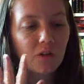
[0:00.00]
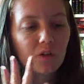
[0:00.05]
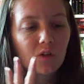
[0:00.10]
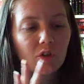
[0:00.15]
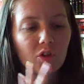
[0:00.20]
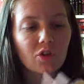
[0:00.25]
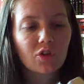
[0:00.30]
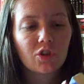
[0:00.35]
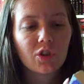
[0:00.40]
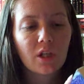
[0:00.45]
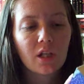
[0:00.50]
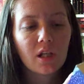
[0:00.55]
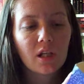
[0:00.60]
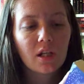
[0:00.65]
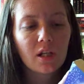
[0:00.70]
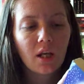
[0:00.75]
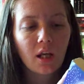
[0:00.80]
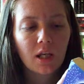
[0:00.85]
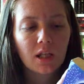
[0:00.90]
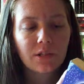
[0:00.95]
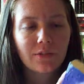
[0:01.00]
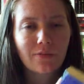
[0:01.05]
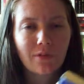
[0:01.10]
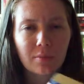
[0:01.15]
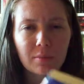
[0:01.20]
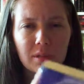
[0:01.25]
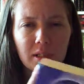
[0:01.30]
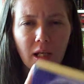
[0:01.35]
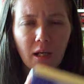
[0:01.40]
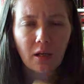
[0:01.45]
She is from
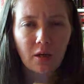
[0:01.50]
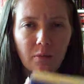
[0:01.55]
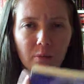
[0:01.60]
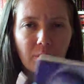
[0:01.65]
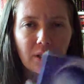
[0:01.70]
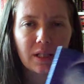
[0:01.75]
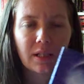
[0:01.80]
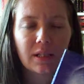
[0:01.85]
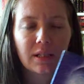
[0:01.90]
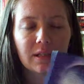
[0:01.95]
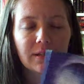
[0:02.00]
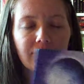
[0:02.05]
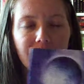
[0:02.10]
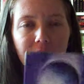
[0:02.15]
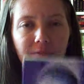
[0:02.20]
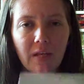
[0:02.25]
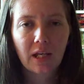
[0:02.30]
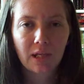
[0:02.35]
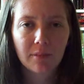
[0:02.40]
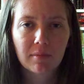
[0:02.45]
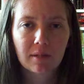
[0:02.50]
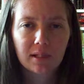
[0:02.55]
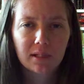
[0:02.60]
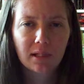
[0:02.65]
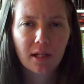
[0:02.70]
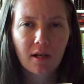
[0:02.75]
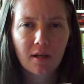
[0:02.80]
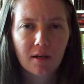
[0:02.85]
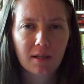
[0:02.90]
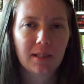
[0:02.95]
a town where this famous
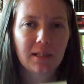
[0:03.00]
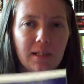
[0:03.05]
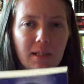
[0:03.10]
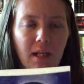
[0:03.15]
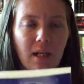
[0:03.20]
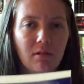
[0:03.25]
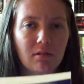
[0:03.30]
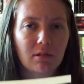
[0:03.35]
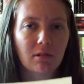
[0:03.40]
ice skate